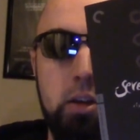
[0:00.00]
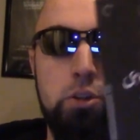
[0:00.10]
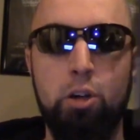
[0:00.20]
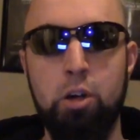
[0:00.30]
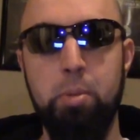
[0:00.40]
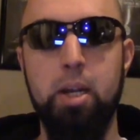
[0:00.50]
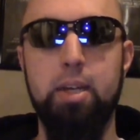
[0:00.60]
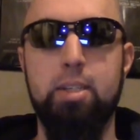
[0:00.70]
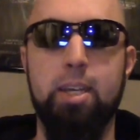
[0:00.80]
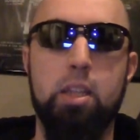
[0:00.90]
Sure, it'd be
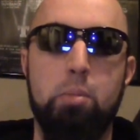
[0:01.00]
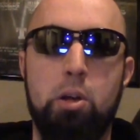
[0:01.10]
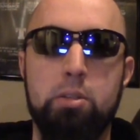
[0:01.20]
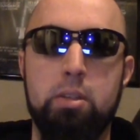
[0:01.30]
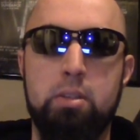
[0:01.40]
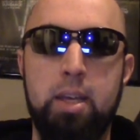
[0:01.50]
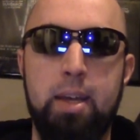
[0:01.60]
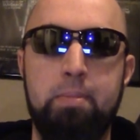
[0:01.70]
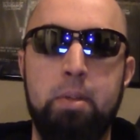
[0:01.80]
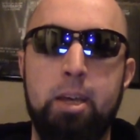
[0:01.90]
nice to get them all as a
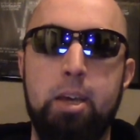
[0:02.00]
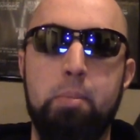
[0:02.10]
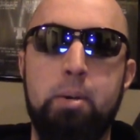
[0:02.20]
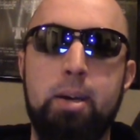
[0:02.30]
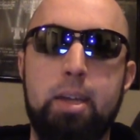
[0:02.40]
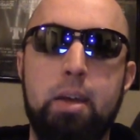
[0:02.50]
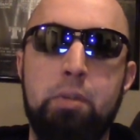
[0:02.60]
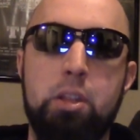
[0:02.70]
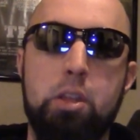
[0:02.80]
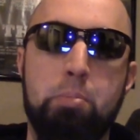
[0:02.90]
set, but
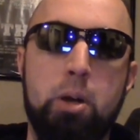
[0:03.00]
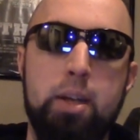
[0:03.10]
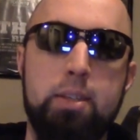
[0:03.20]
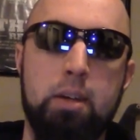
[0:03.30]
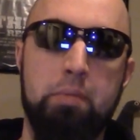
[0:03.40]
given that the price